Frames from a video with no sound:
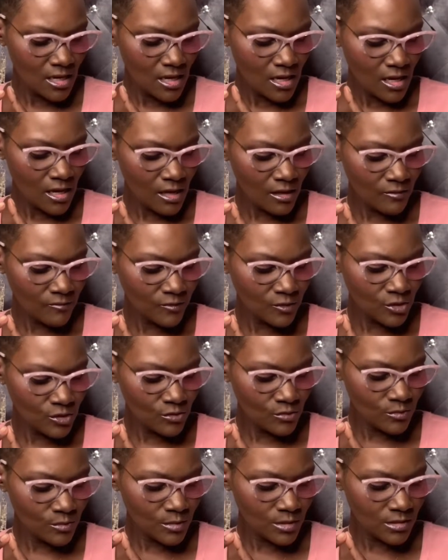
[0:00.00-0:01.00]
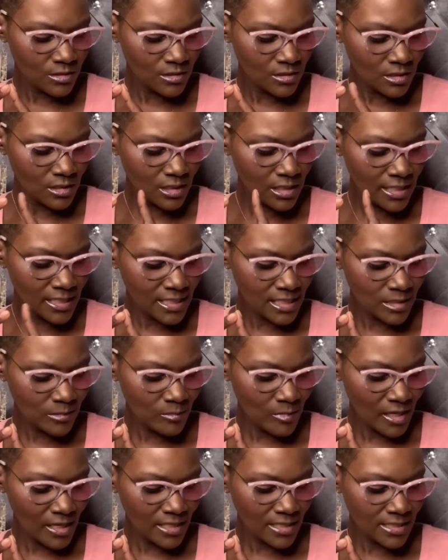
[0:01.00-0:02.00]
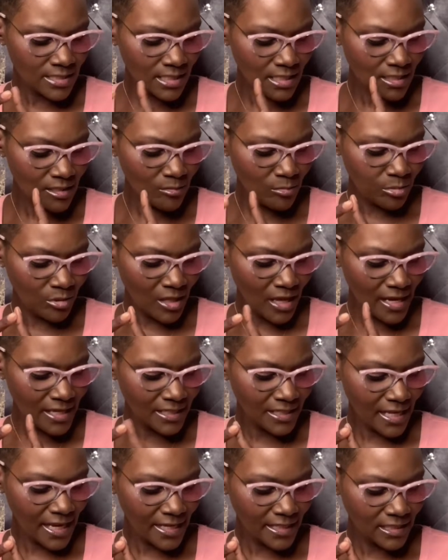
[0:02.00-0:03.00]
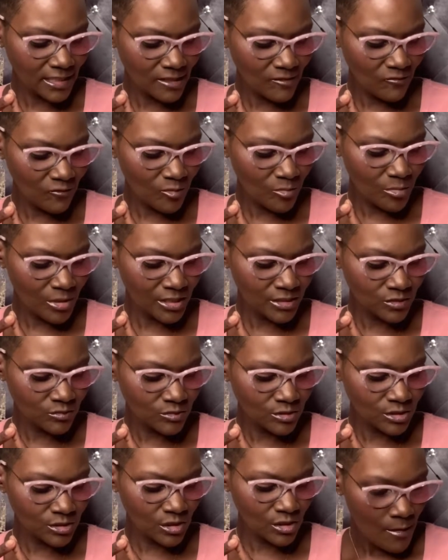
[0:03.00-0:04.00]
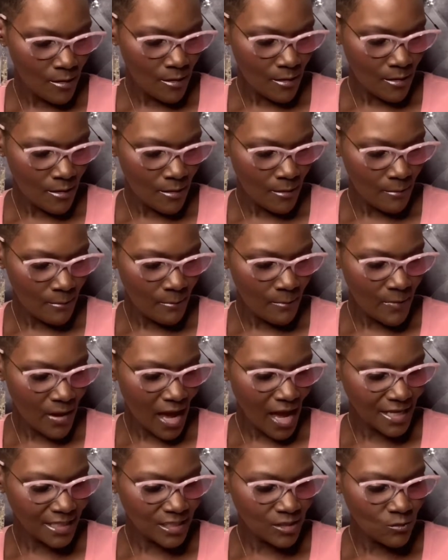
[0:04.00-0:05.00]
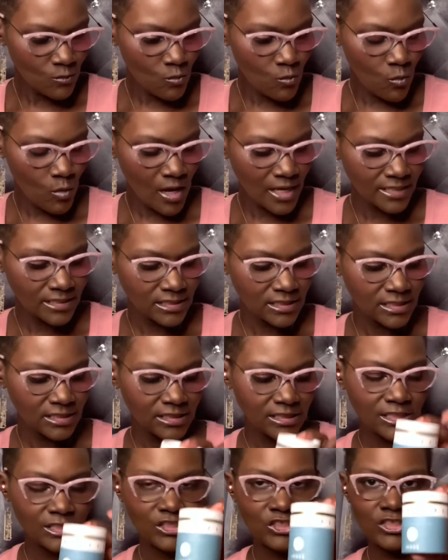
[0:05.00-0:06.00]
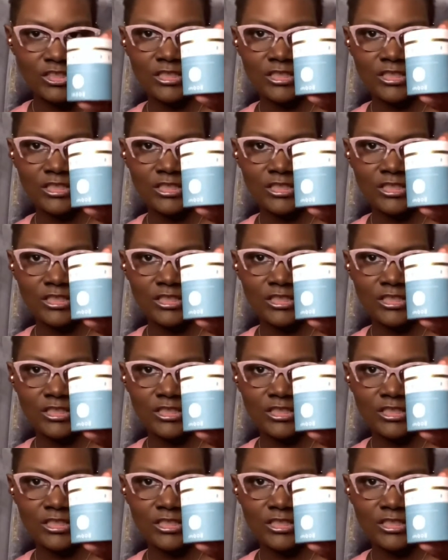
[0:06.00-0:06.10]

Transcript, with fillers: of use, less mess, and apply nightly for best results. Body One Decision.